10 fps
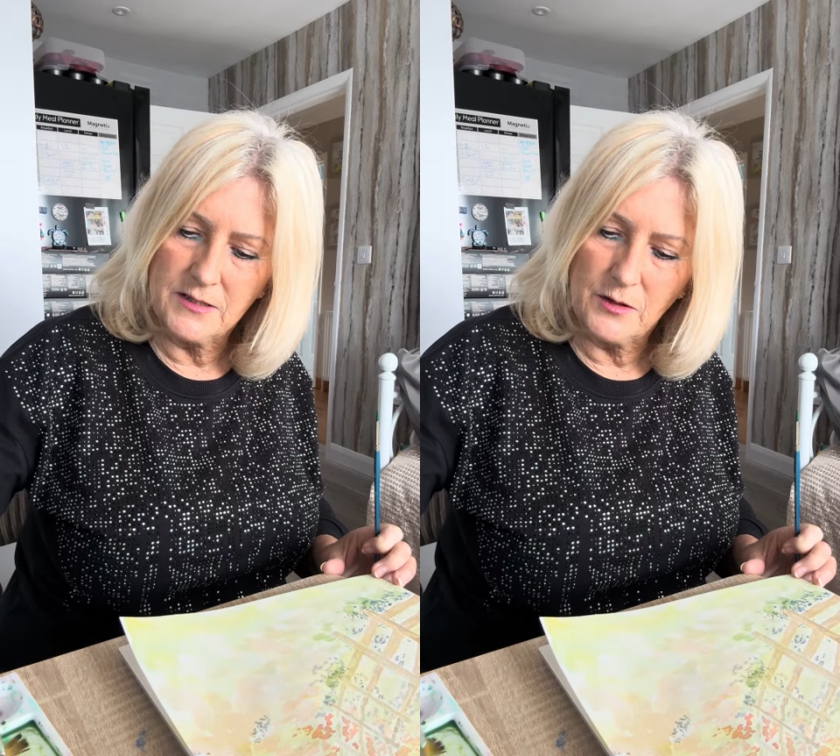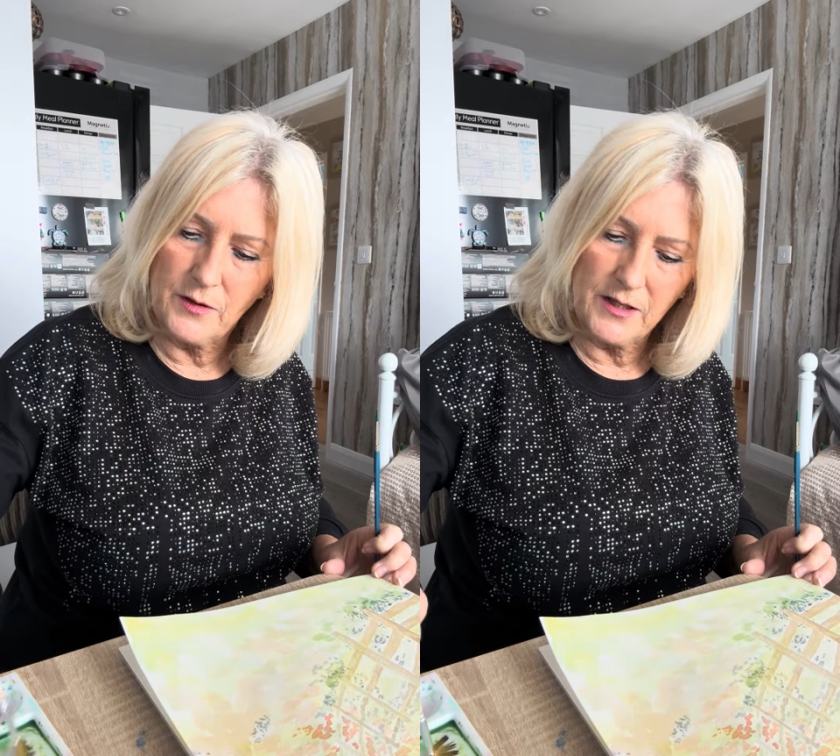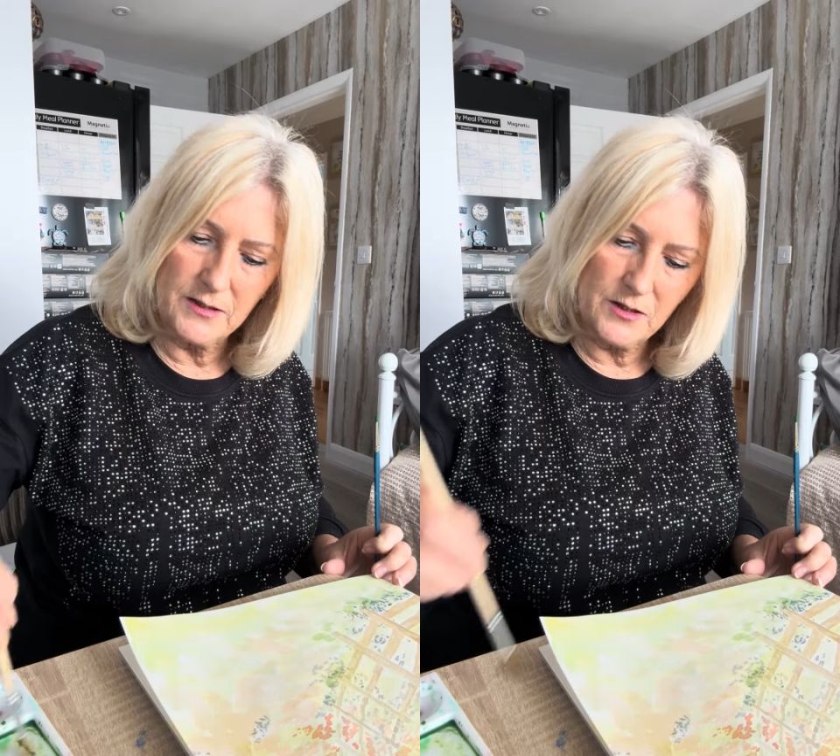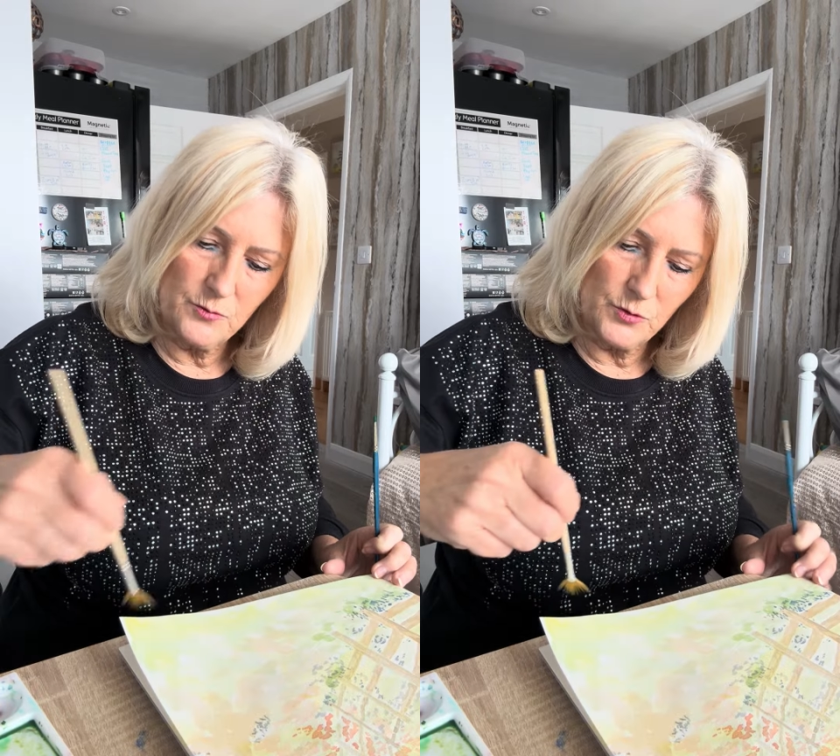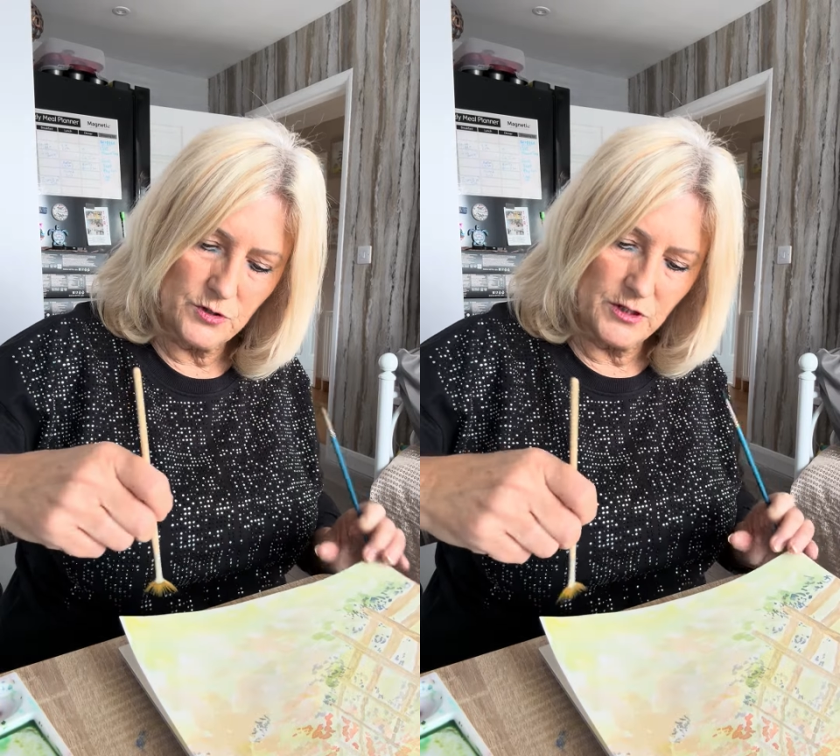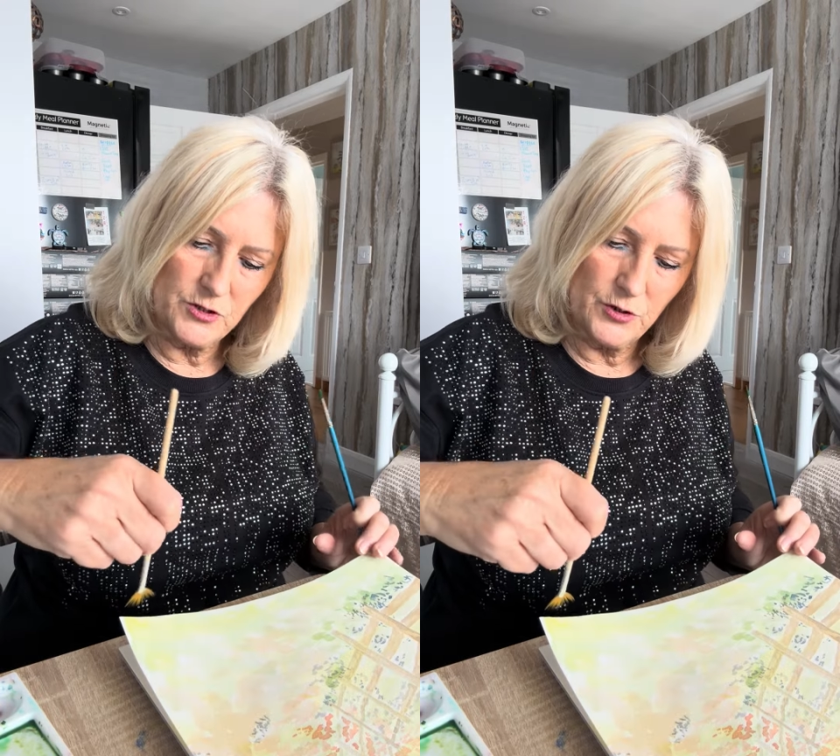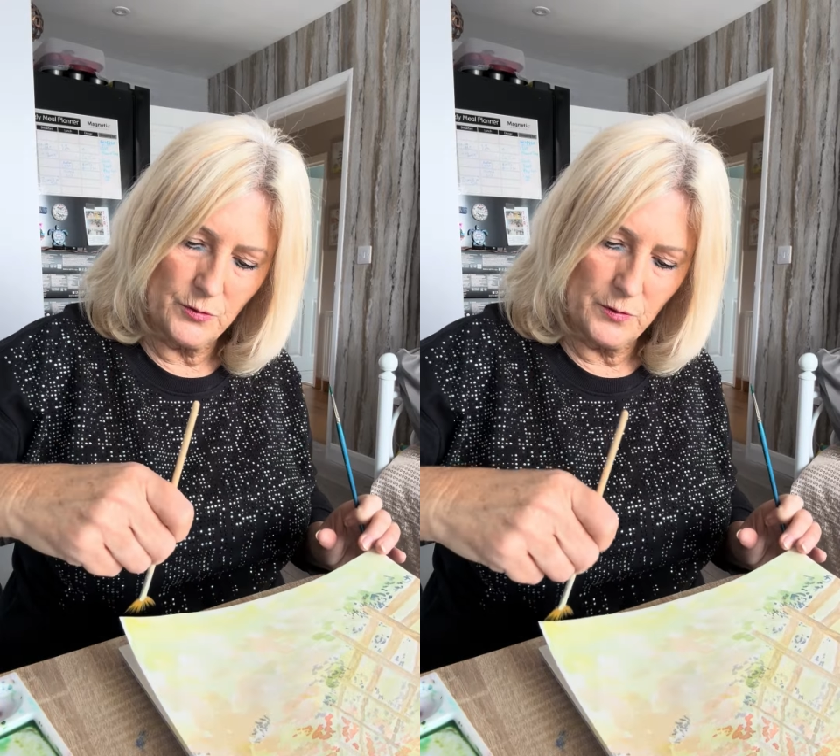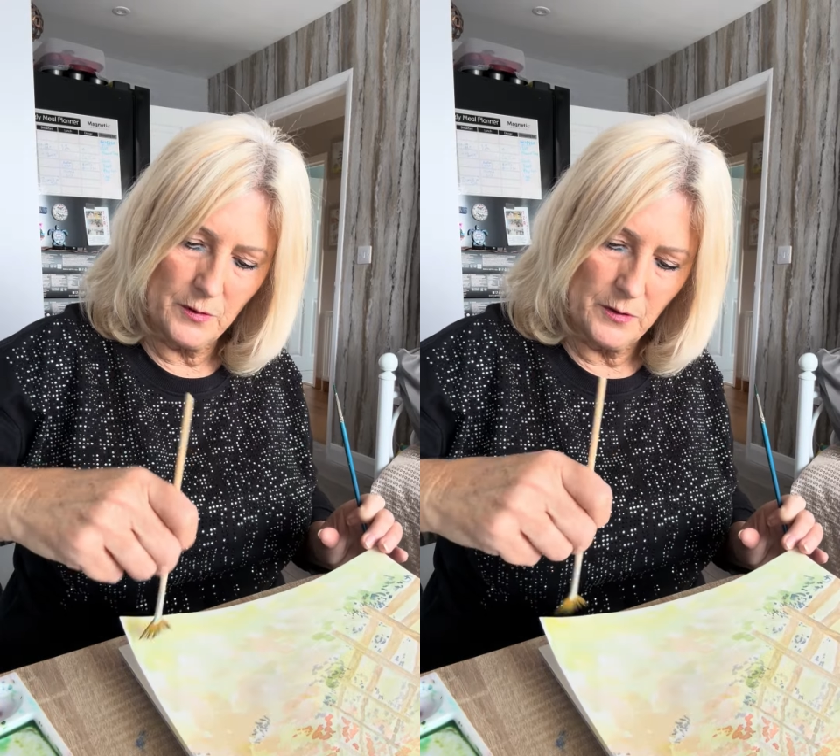So I don't want it
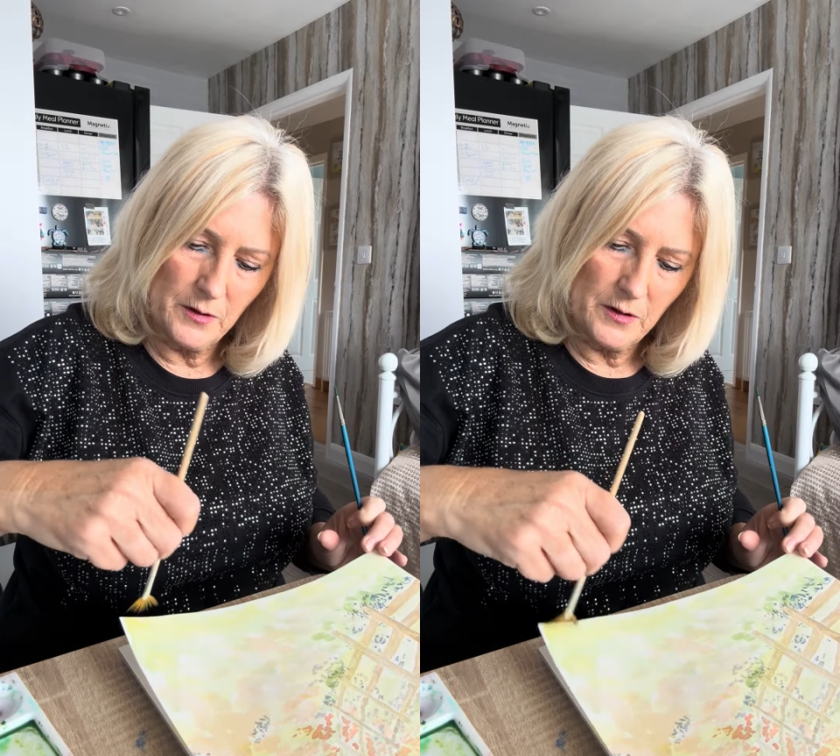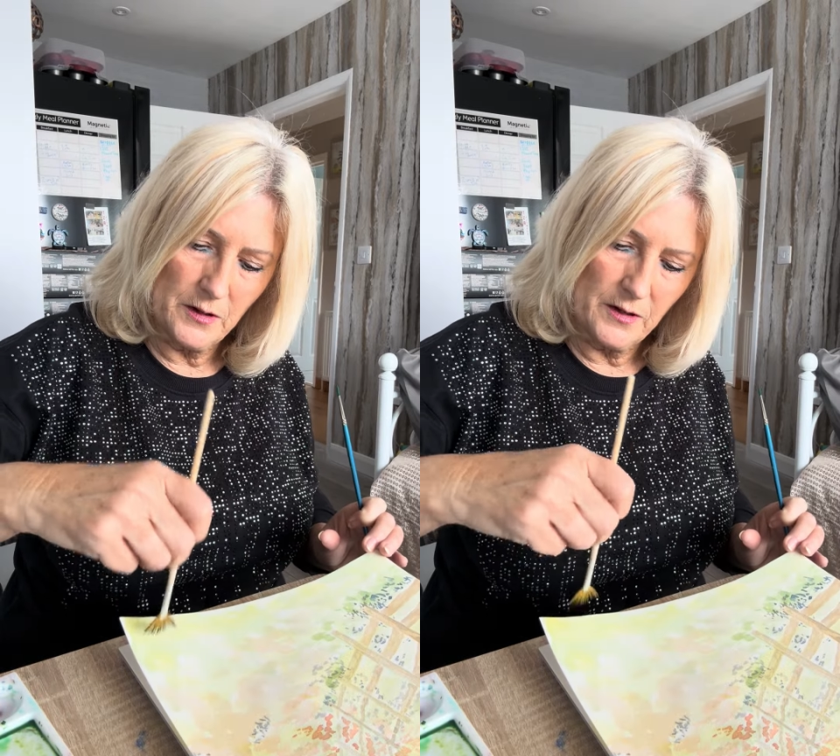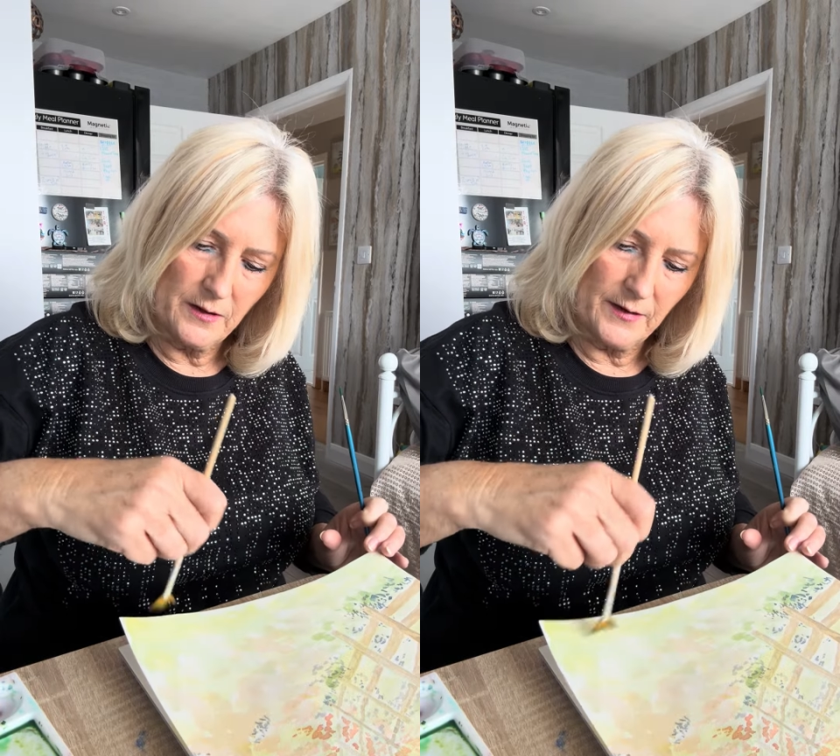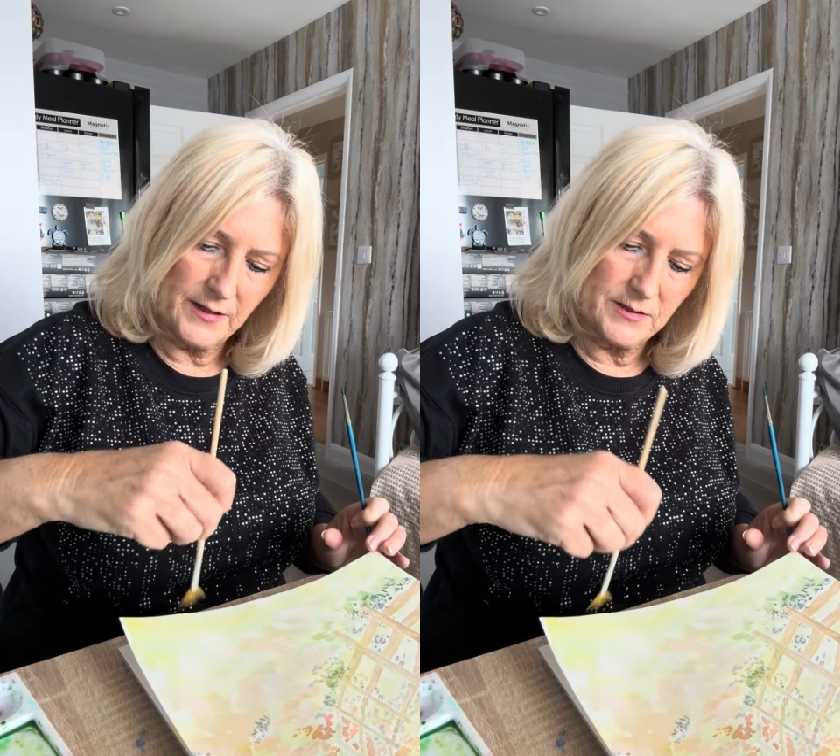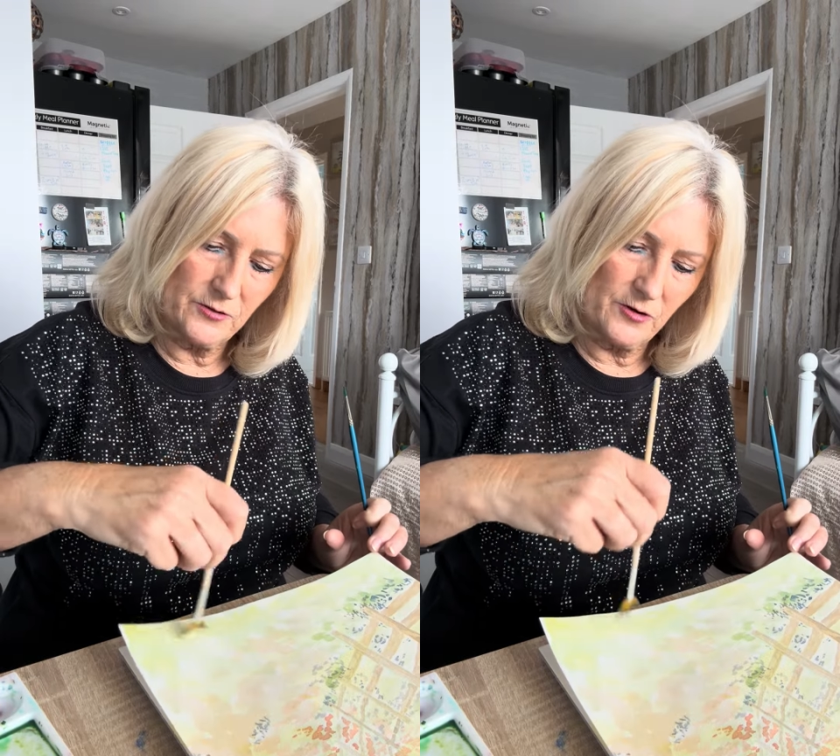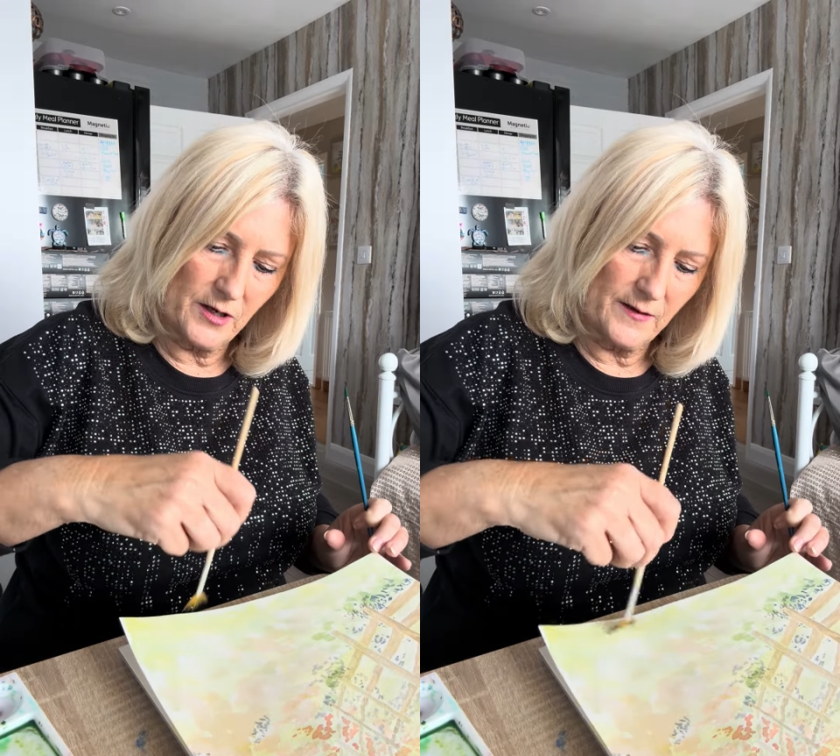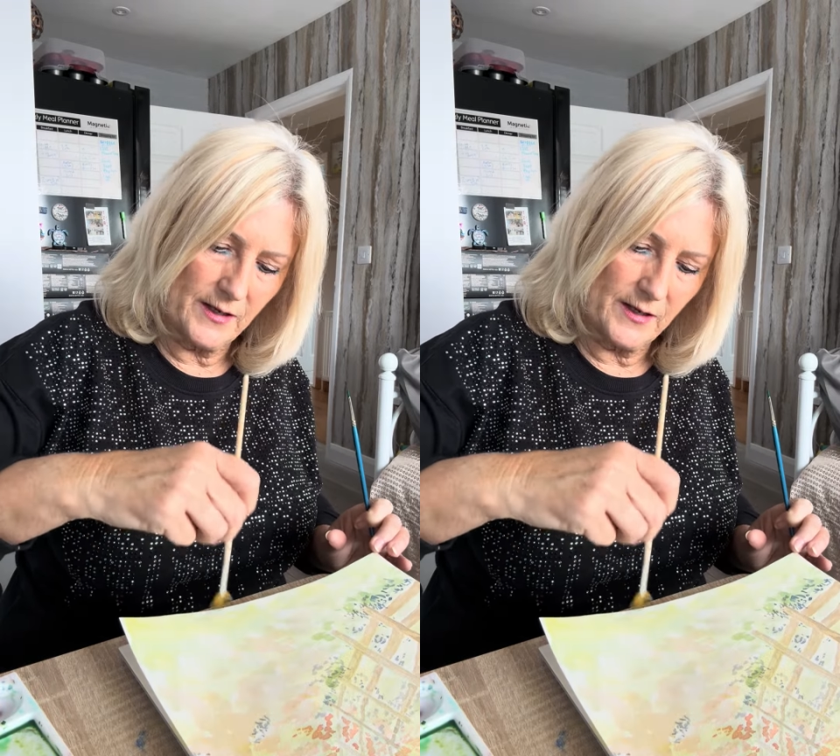to, that's all right,